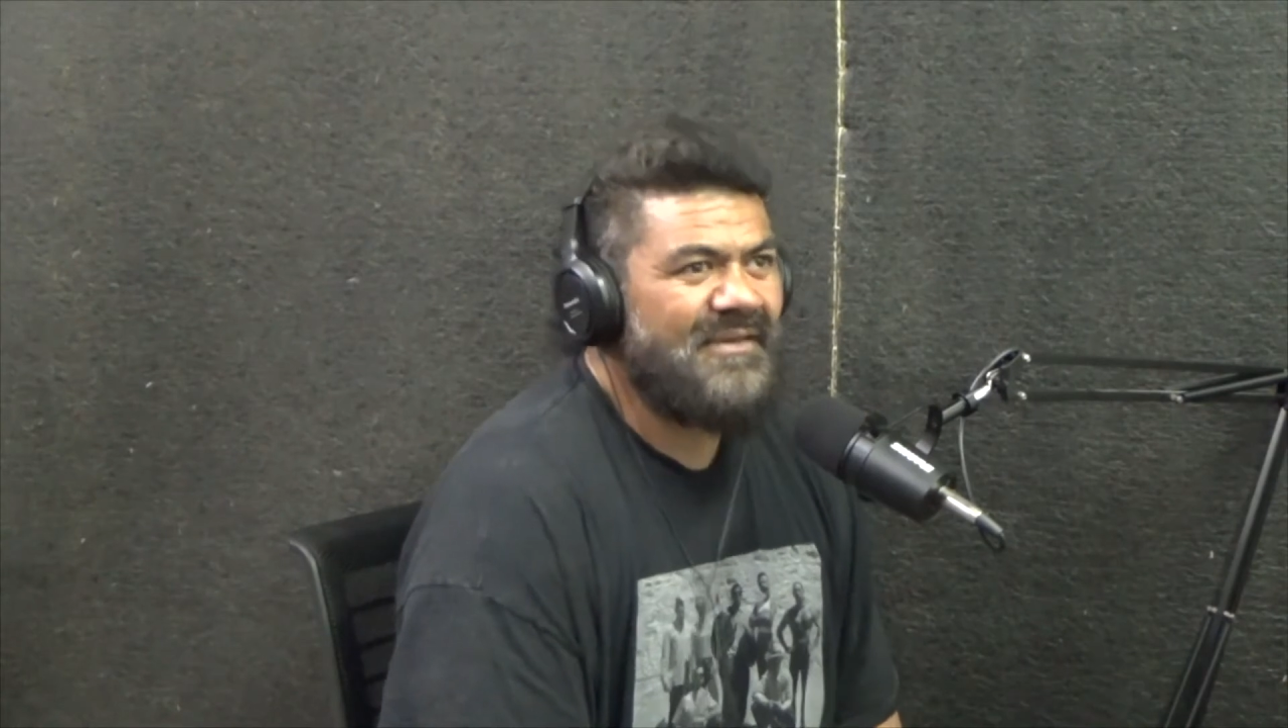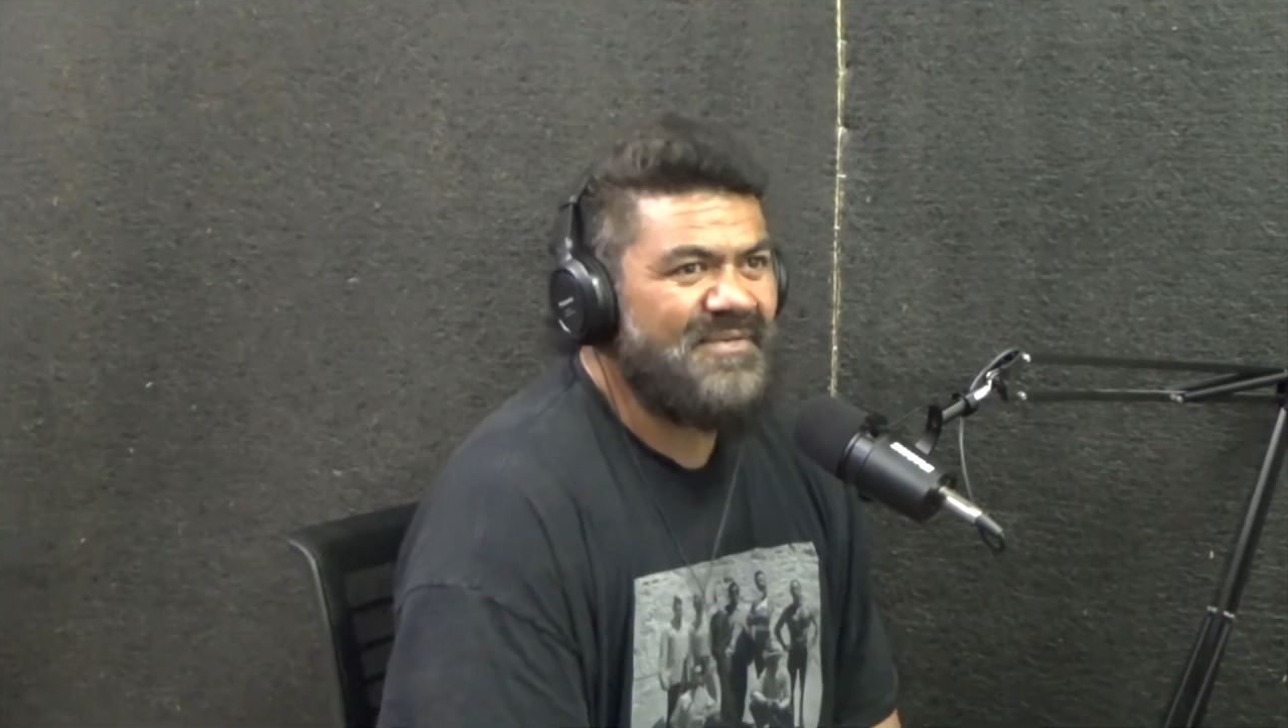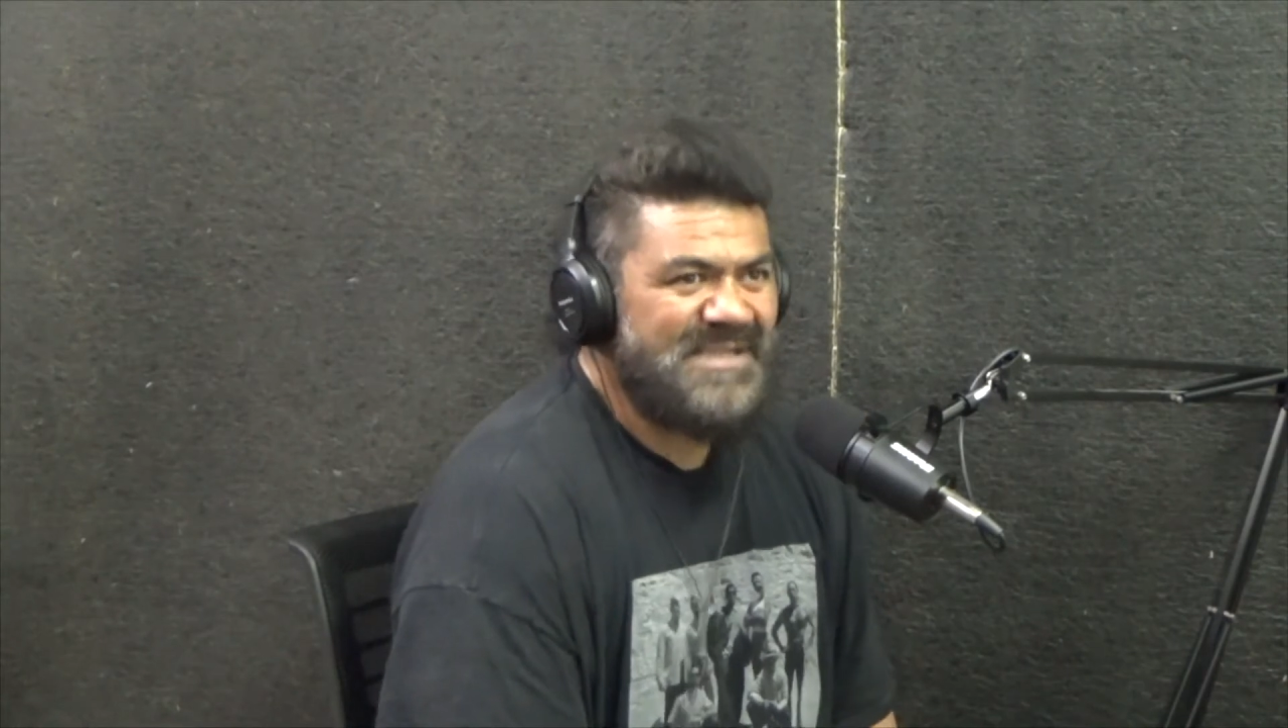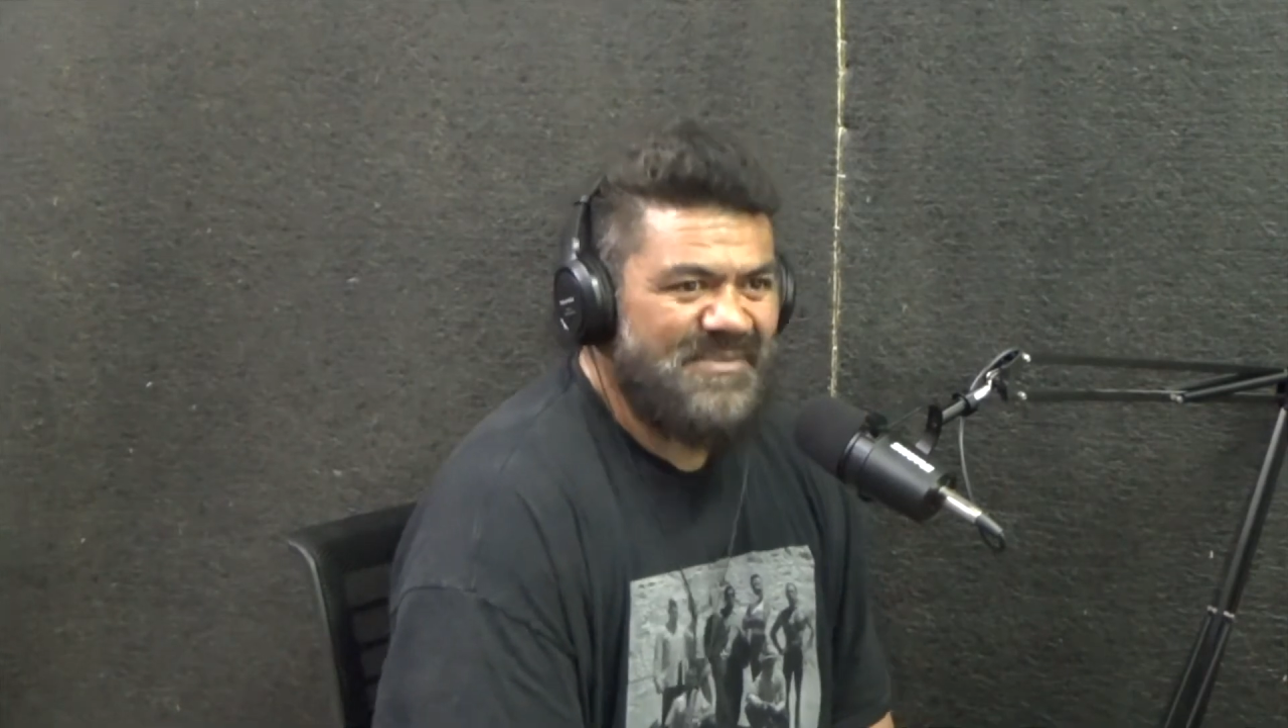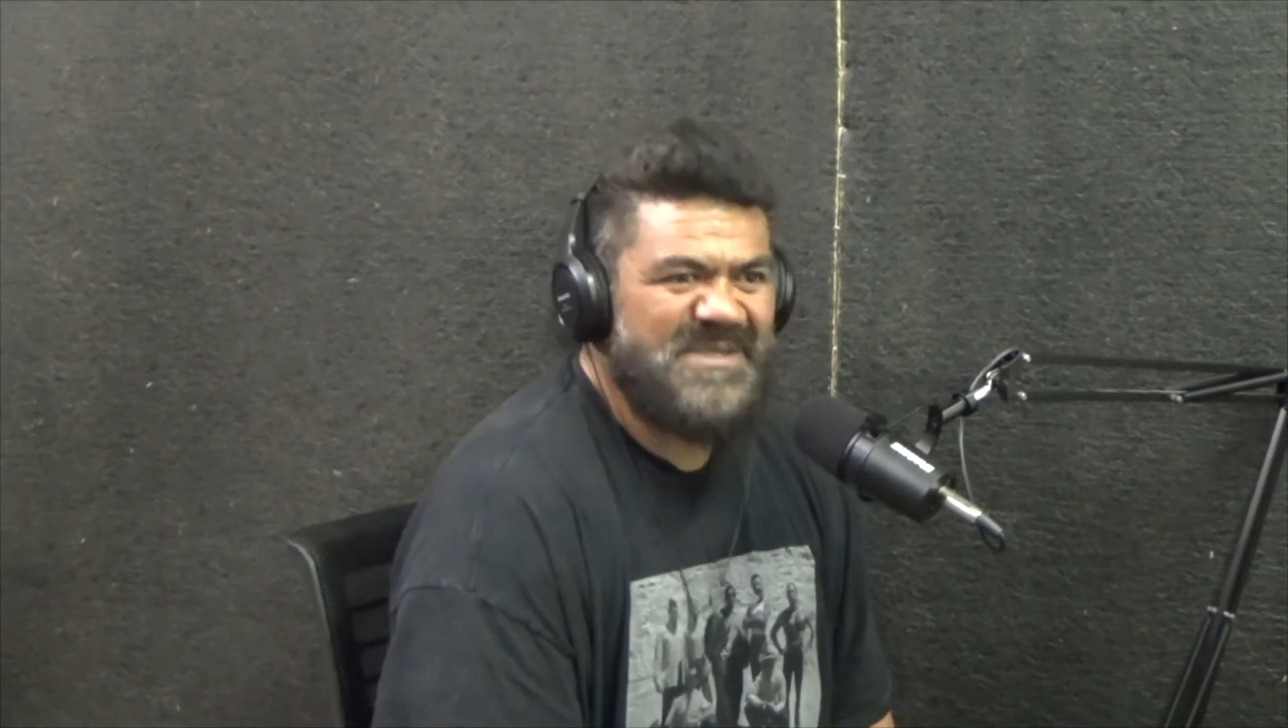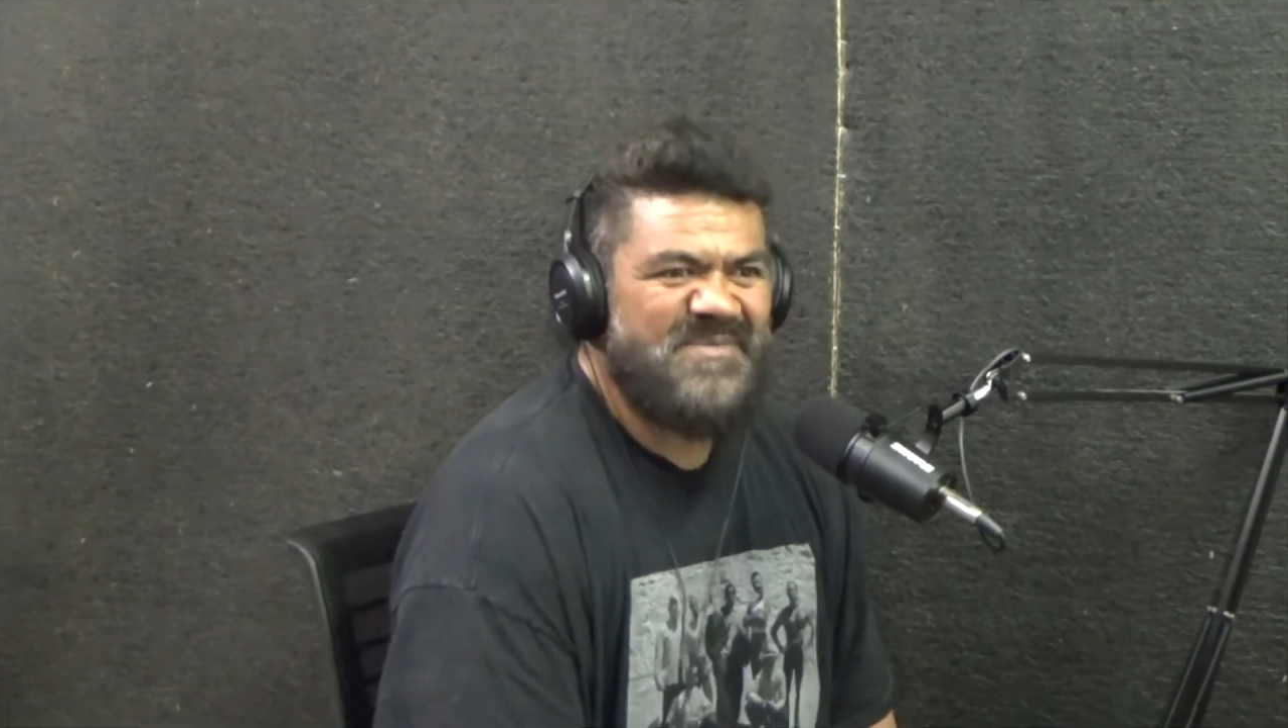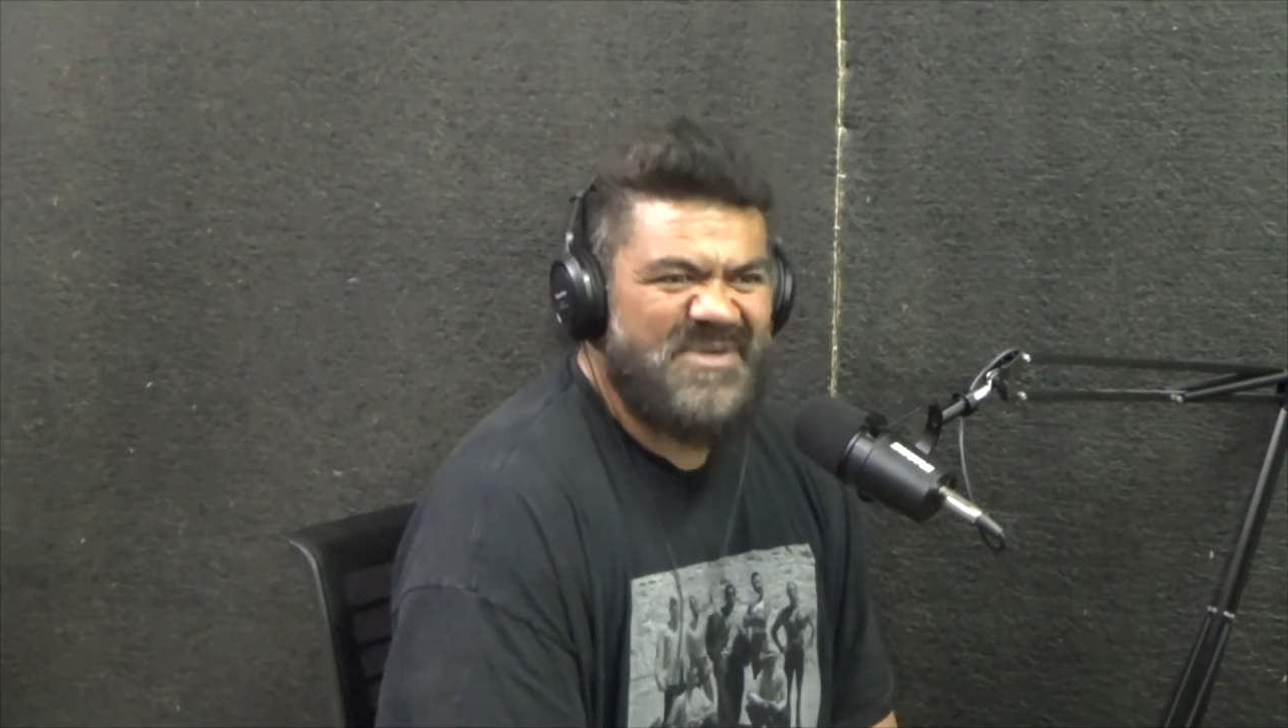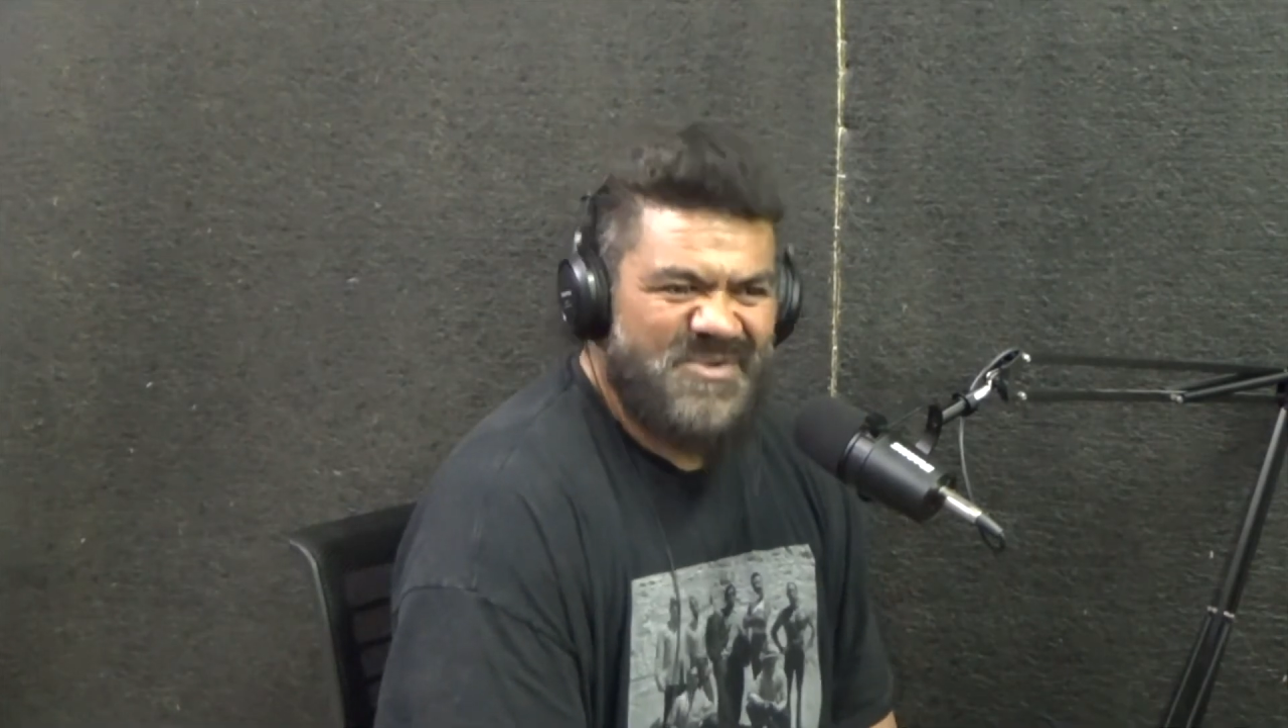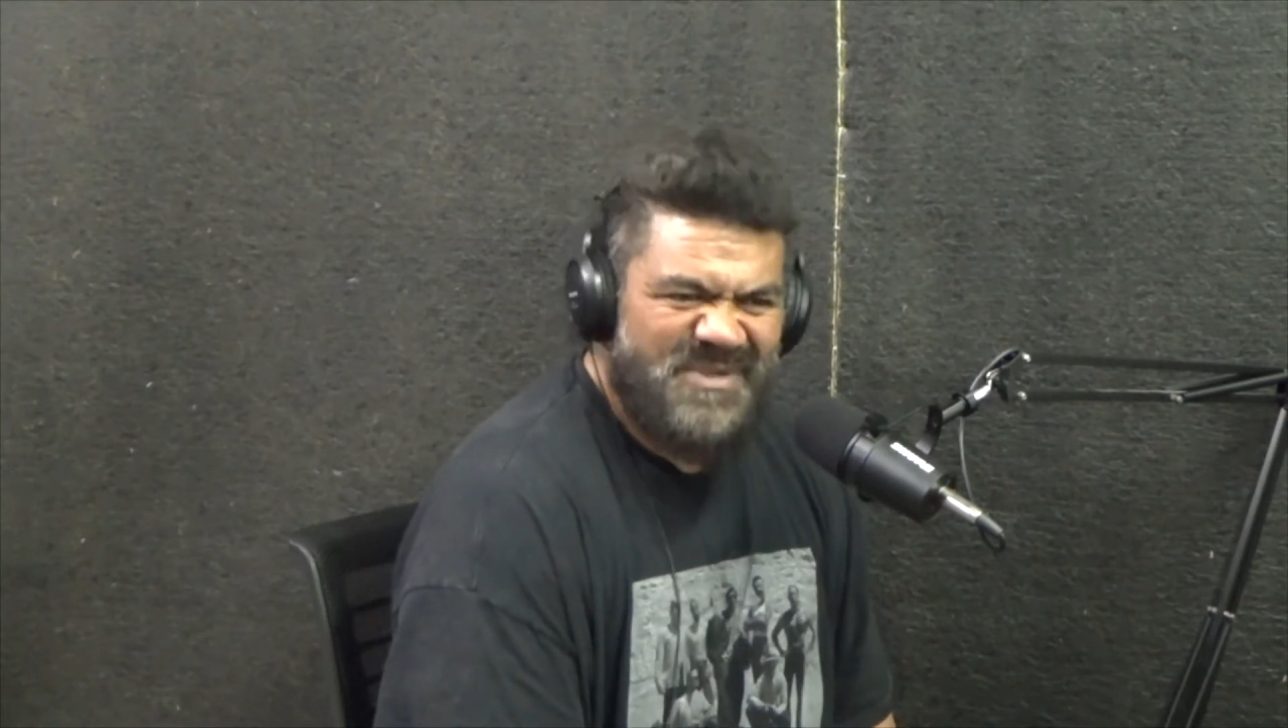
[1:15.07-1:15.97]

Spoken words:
was something special